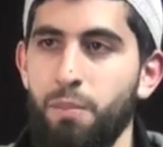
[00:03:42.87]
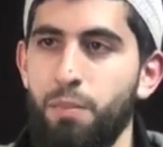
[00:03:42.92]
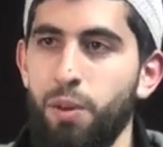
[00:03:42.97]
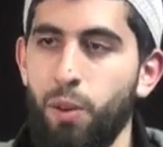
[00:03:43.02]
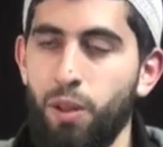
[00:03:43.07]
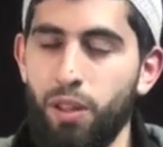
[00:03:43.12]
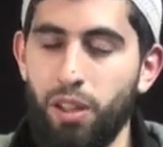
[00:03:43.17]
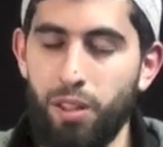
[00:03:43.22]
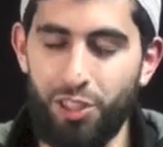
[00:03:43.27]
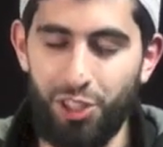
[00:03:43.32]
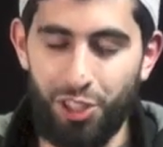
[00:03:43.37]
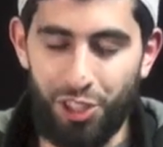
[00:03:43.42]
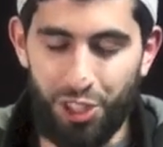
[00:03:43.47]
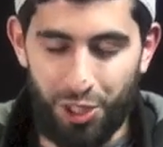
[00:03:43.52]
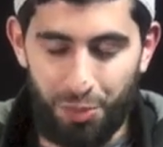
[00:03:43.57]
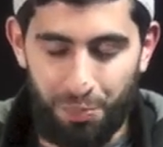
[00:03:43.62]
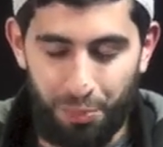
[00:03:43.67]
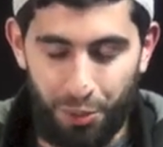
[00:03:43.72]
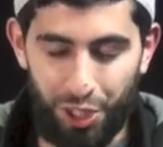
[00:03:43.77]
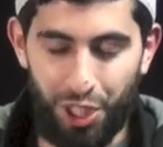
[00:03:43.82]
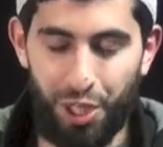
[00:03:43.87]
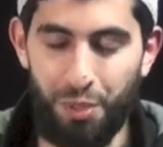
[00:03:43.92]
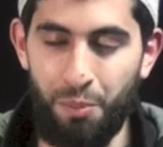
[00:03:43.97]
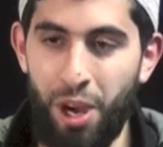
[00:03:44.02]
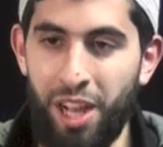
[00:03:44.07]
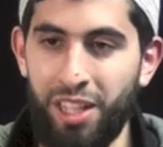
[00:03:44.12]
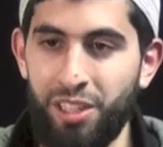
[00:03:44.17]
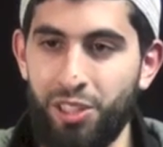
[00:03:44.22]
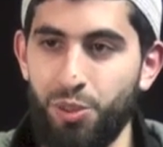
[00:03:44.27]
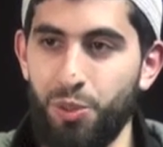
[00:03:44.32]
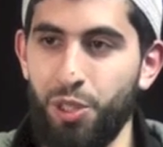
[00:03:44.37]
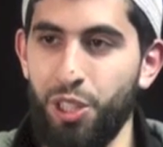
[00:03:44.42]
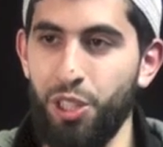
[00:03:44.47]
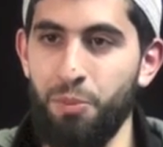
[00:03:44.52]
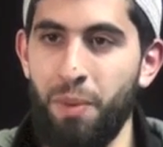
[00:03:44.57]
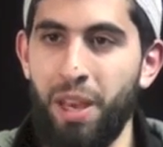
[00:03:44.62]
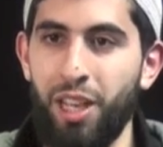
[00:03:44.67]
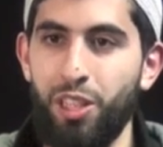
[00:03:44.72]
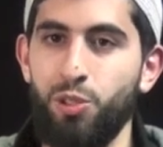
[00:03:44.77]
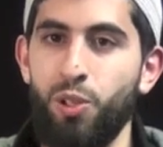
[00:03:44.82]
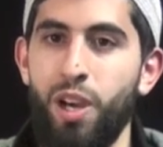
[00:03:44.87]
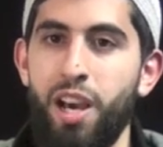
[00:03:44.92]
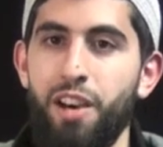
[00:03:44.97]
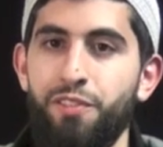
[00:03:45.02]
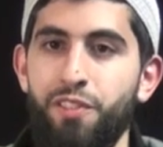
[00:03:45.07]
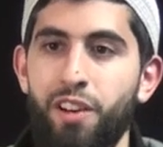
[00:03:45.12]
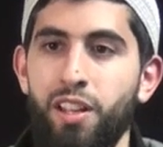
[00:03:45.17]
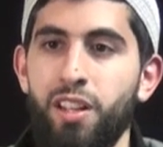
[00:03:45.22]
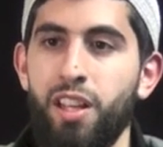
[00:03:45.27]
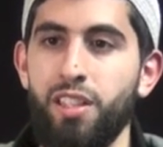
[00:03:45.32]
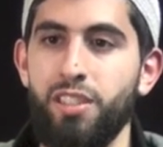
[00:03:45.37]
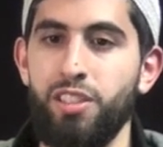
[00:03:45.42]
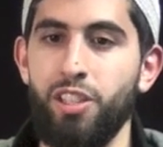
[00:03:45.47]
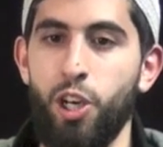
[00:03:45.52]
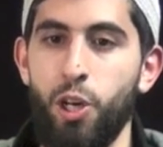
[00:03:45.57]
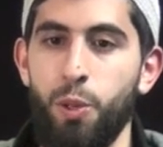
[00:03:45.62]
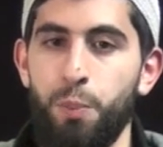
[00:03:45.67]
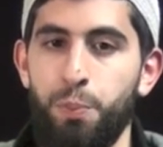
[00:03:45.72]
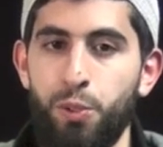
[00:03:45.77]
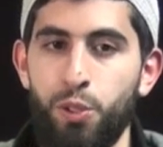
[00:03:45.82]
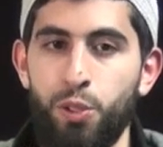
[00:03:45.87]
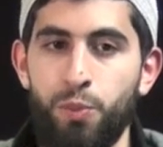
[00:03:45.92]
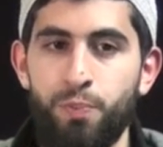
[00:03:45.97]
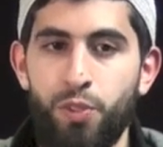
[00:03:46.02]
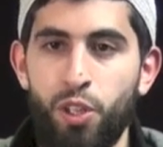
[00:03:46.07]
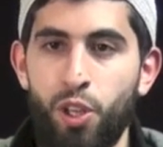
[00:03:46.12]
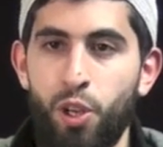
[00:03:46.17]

Well, you just put your mind to it, you make dua for Allah to help you.